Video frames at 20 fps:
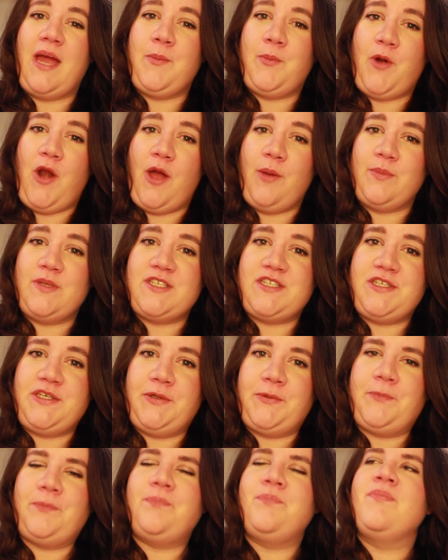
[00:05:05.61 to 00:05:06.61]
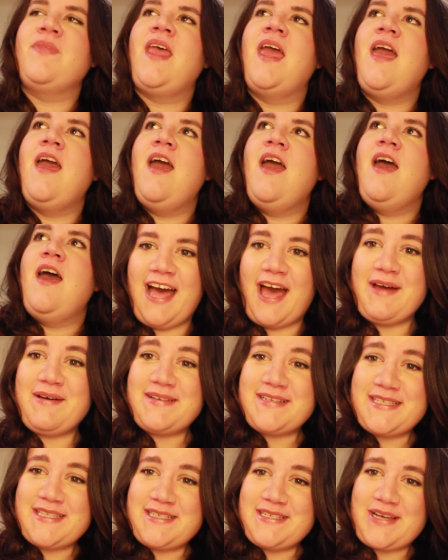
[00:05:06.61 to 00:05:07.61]
I promise you. I
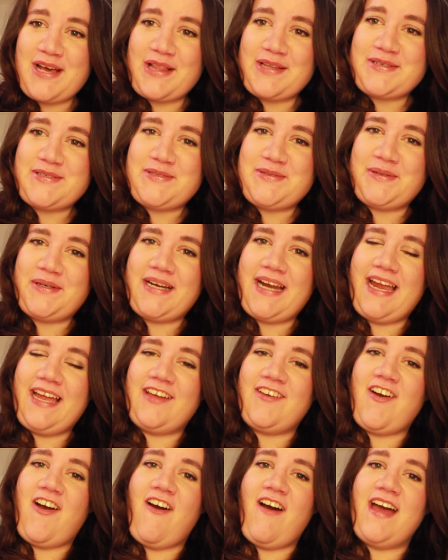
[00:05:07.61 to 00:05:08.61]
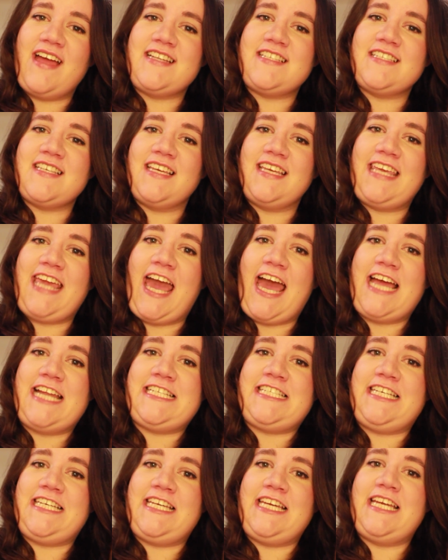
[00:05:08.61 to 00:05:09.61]
went to the dollar store and got
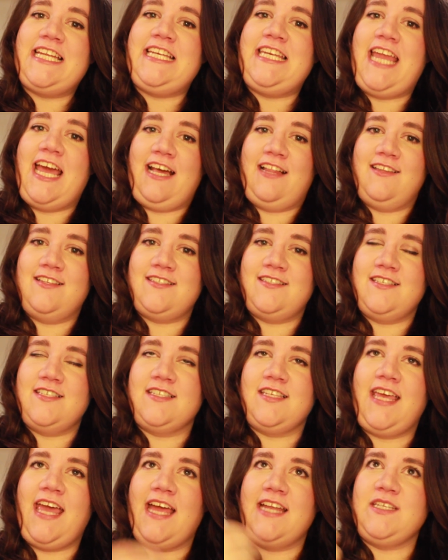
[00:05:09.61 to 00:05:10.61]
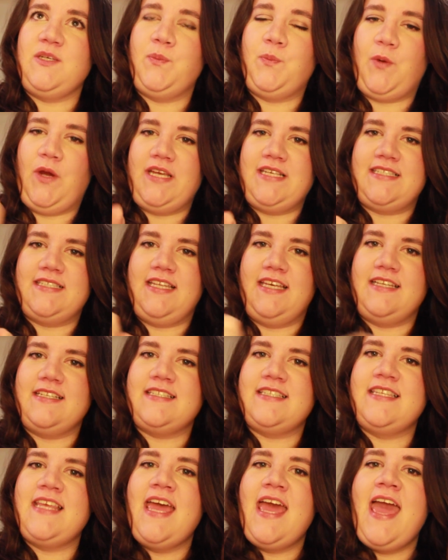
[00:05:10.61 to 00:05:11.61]
candy necklaces, candy
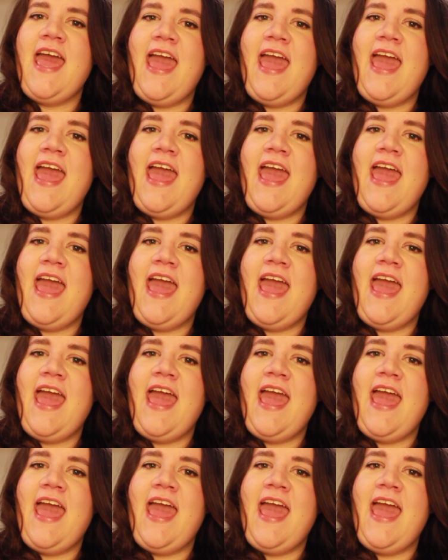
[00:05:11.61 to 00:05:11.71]
bracelets,